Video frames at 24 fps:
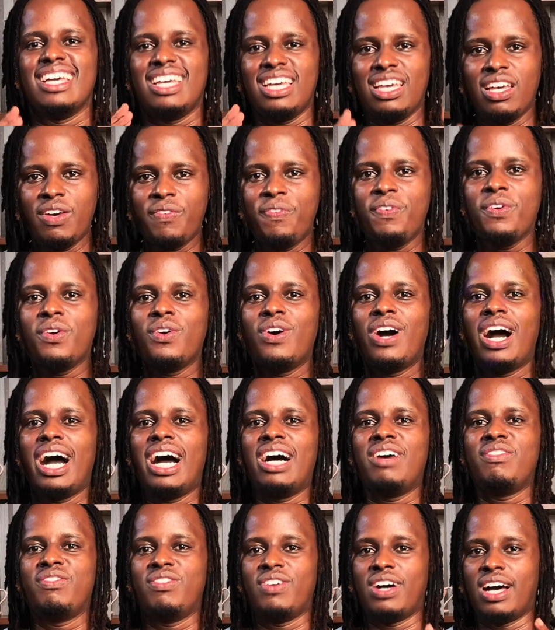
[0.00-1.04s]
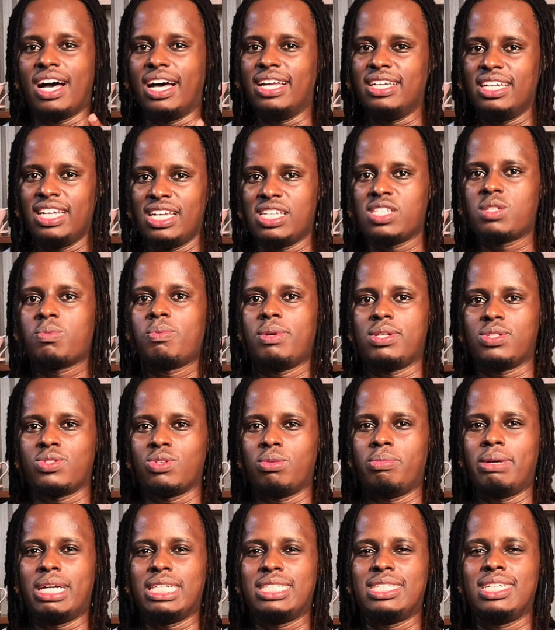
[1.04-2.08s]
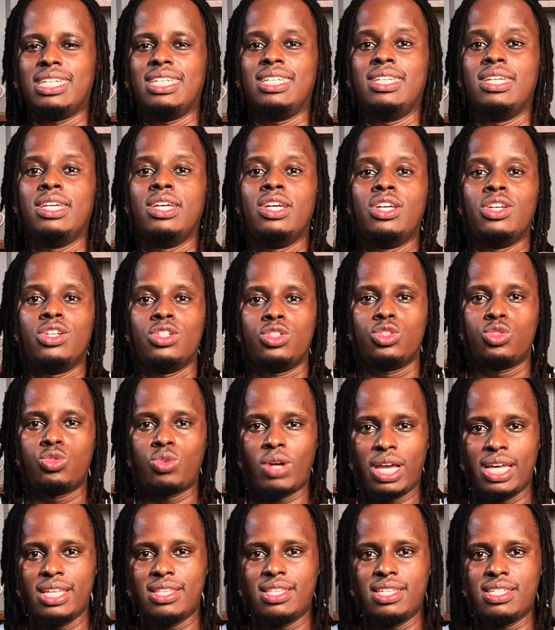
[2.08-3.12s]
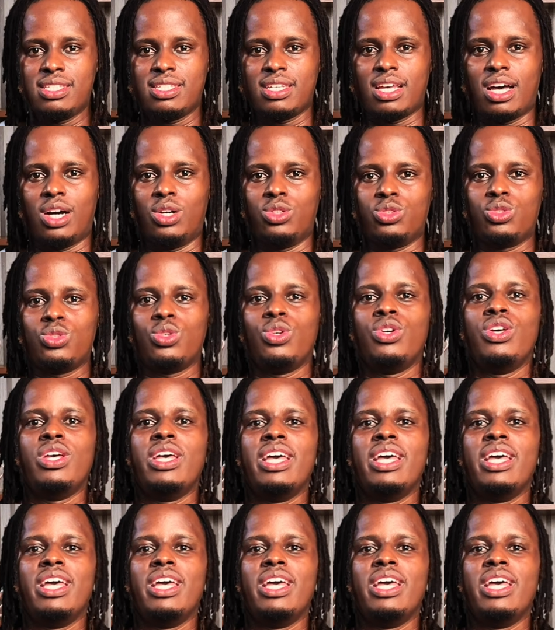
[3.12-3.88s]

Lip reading: If you have an espresso machine, try this out.